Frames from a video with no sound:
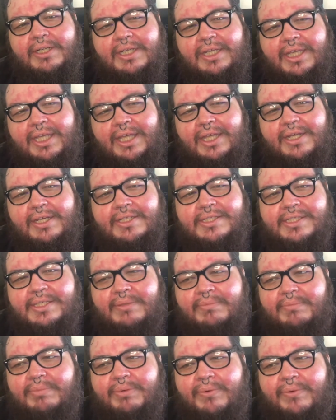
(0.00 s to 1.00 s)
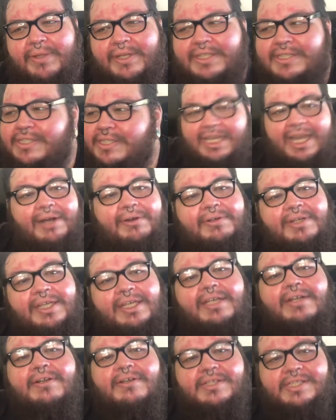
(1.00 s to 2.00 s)
to get at some points. Down
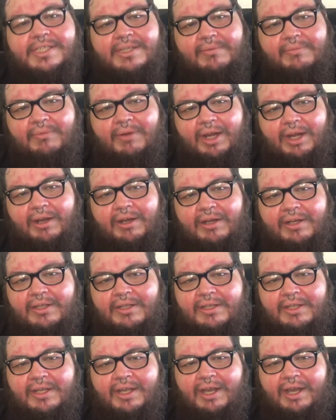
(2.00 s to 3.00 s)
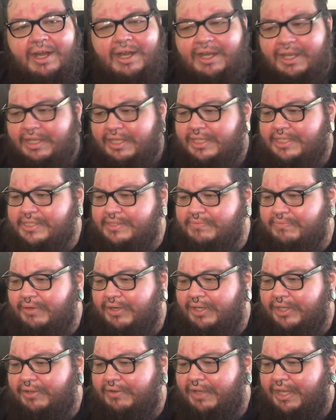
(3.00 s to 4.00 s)
here somewhere is
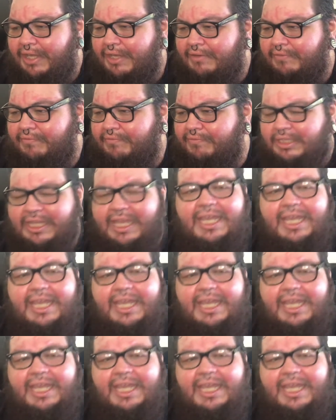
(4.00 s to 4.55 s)
where you have the